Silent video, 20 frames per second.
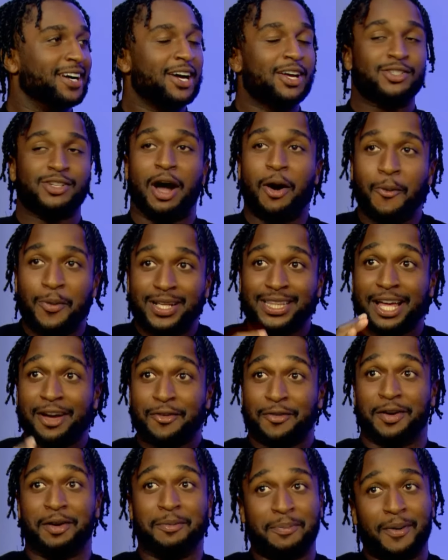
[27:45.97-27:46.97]
So I went there
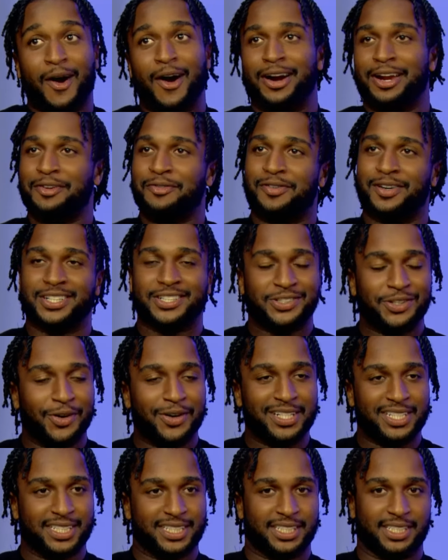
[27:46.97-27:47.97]
for the party, for the
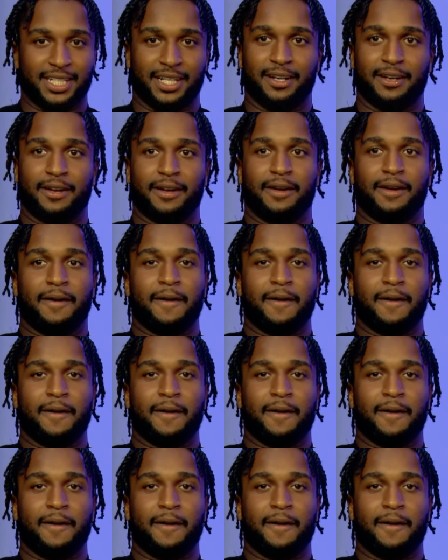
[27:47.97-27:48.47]
shorties and shit.